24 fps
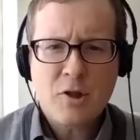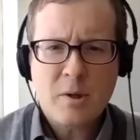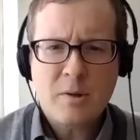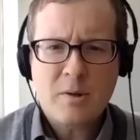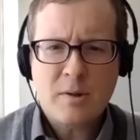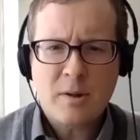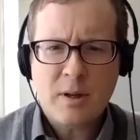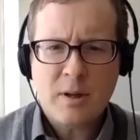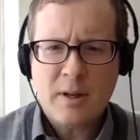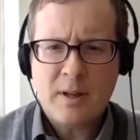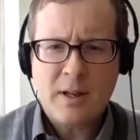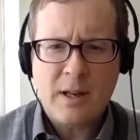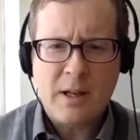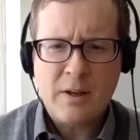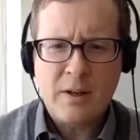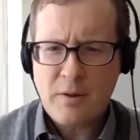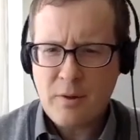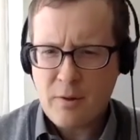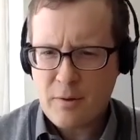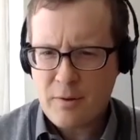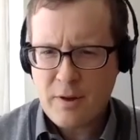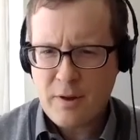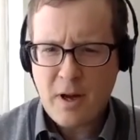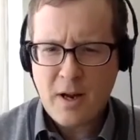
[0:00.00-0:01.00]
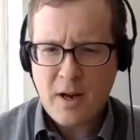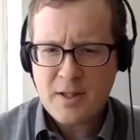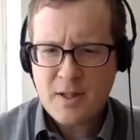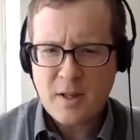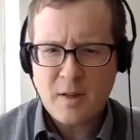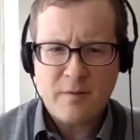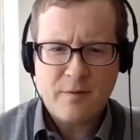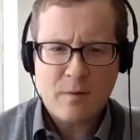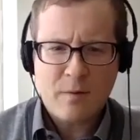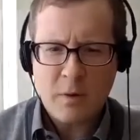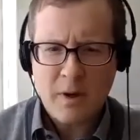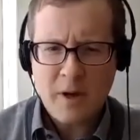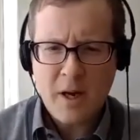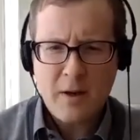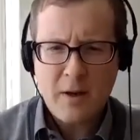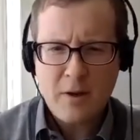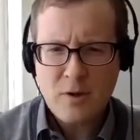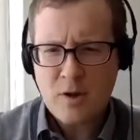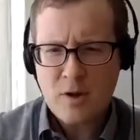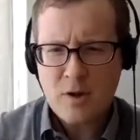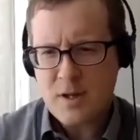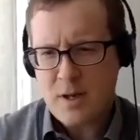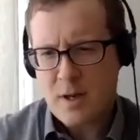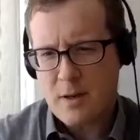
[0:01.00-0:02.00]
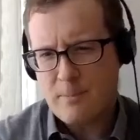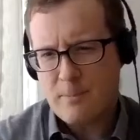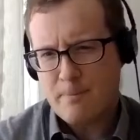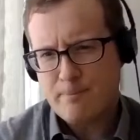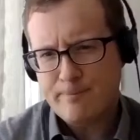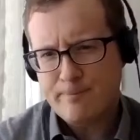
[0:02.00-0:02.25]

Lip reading: Any other thoughts there for what Katie just said?